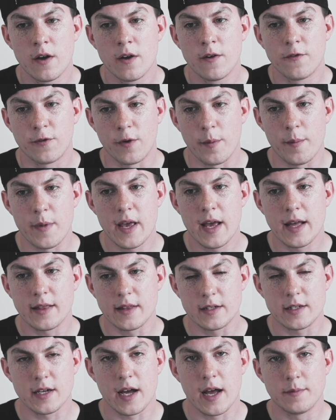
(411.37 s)
for me at
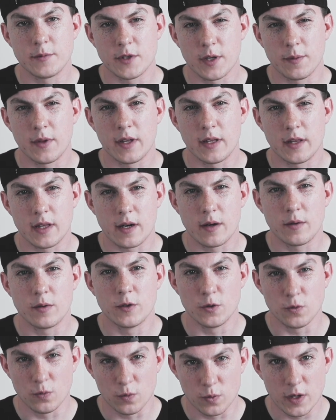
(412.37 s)
the time, something that I
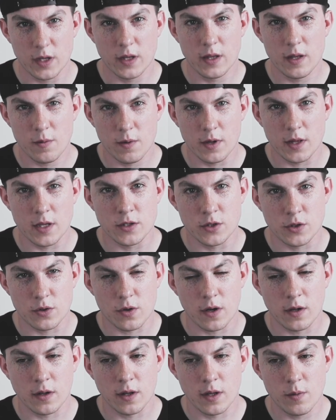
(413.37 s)
was really, really
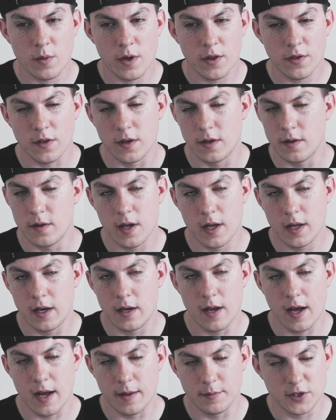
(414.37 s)
struggling with,
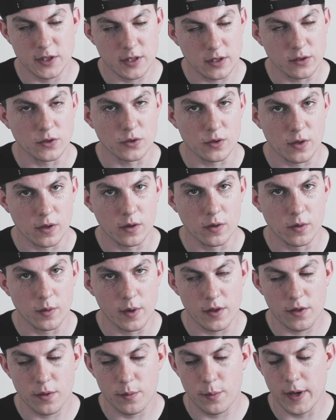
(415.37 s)
and I'm still struggle
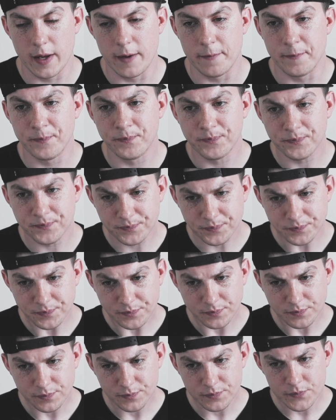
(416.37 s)
with. But,
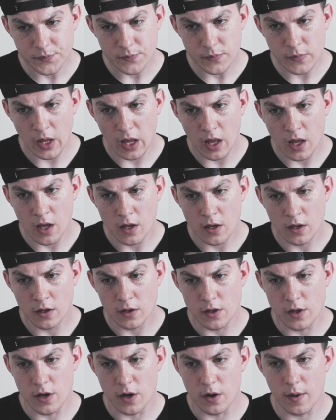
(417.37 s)

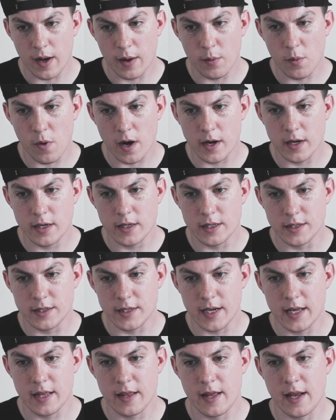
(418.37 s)
I wanted to
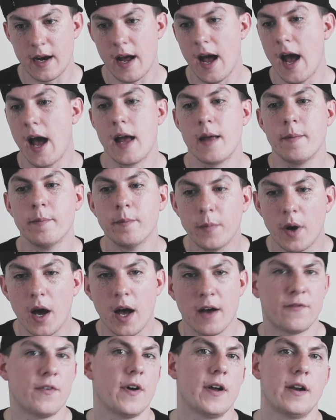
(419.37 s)
say that I'm
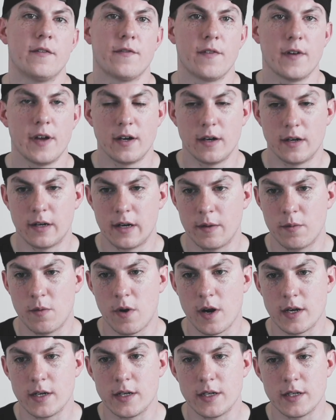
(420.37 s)
a firefighter. I
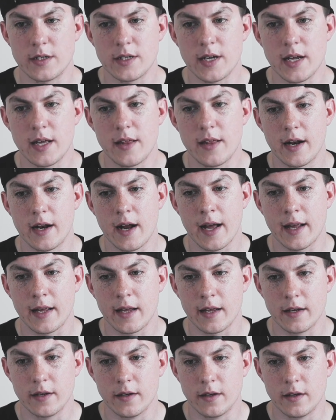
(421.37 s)
wanted to say
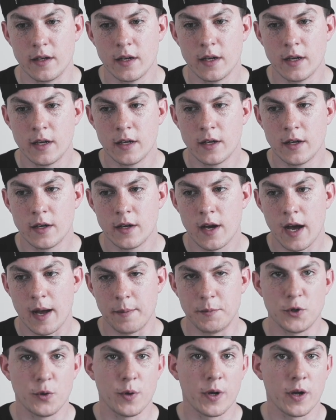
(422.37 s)

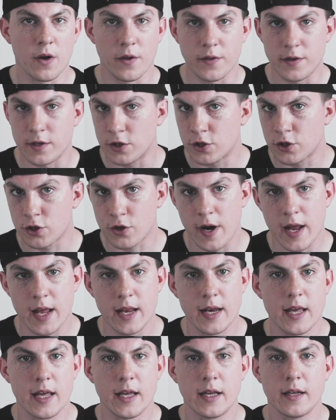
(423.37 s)
I'm doing all this
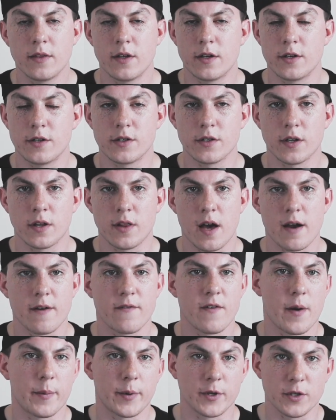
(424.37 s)
training. There's a lot
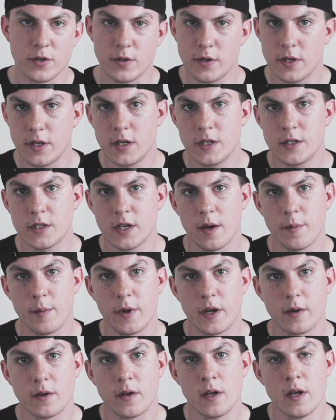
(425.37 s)
of opportunities
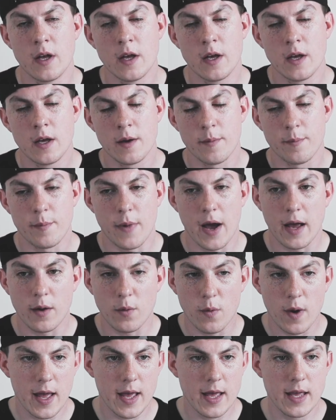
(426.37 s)
coming my
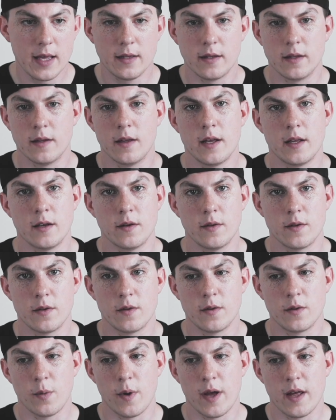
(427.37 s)
way and in
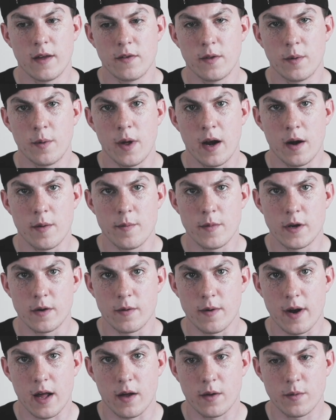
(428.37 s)
the way of the airmen
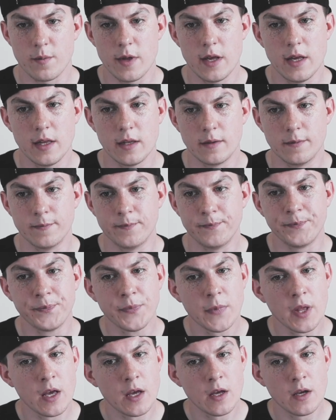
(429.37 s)
around me. And
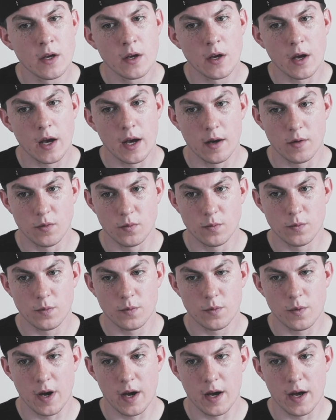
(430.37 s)

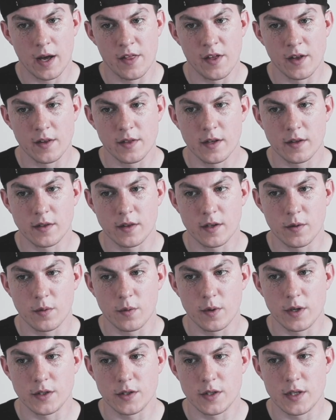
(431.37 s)
I think that there
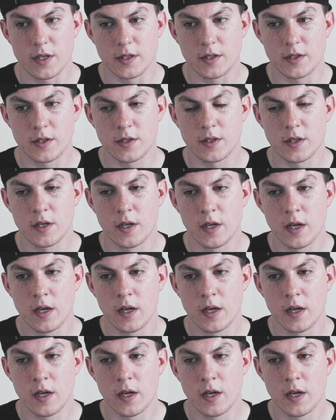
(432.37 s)
was this